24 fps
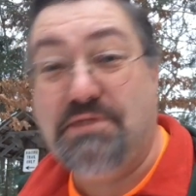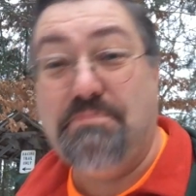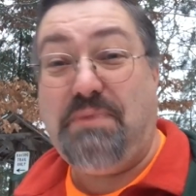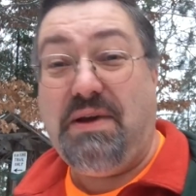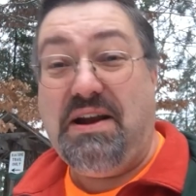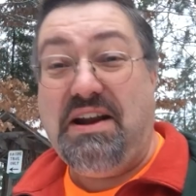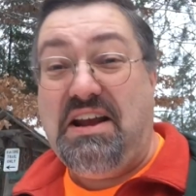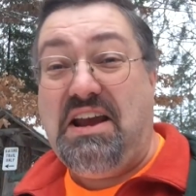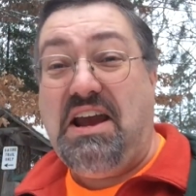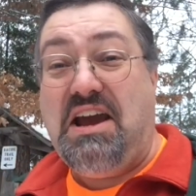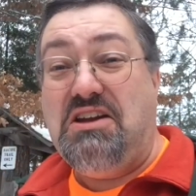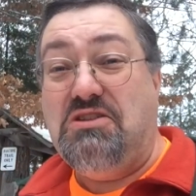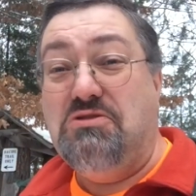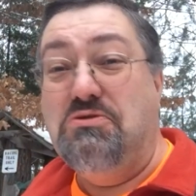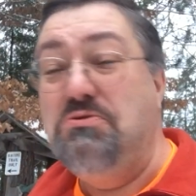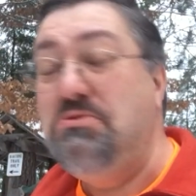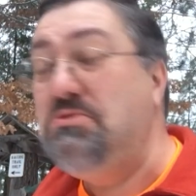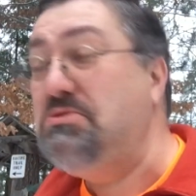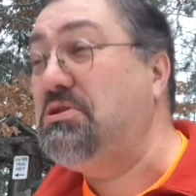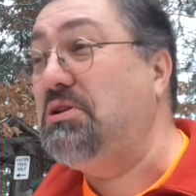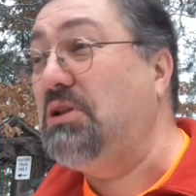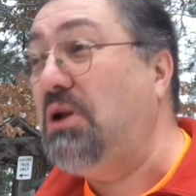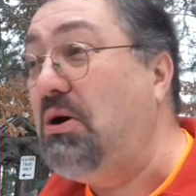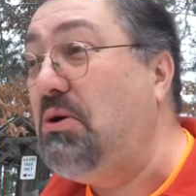depending on
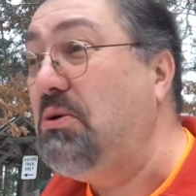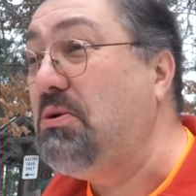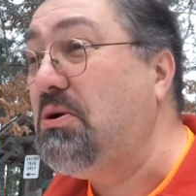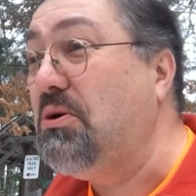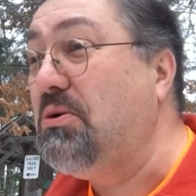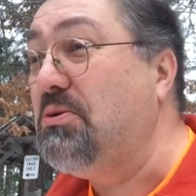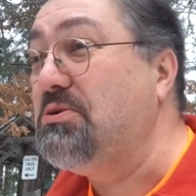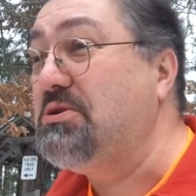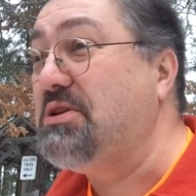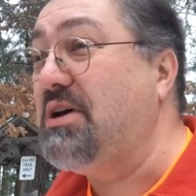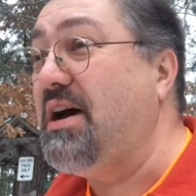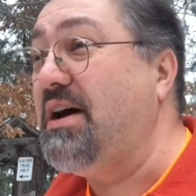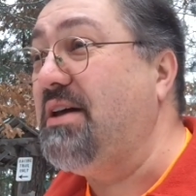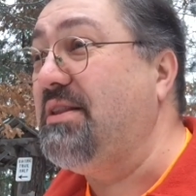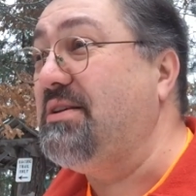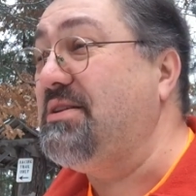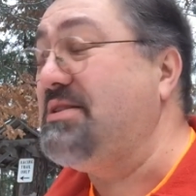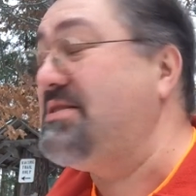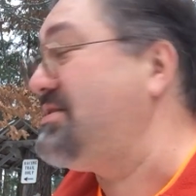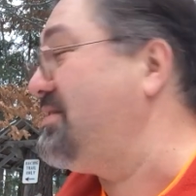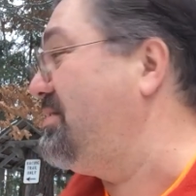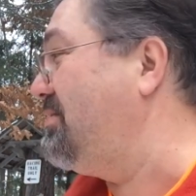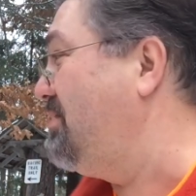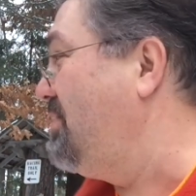whose logo's on
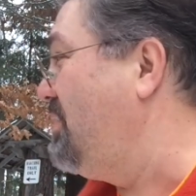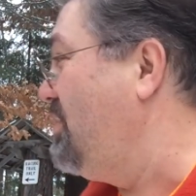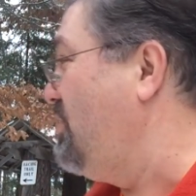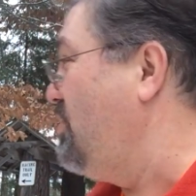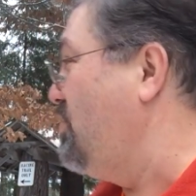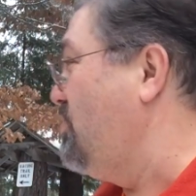this and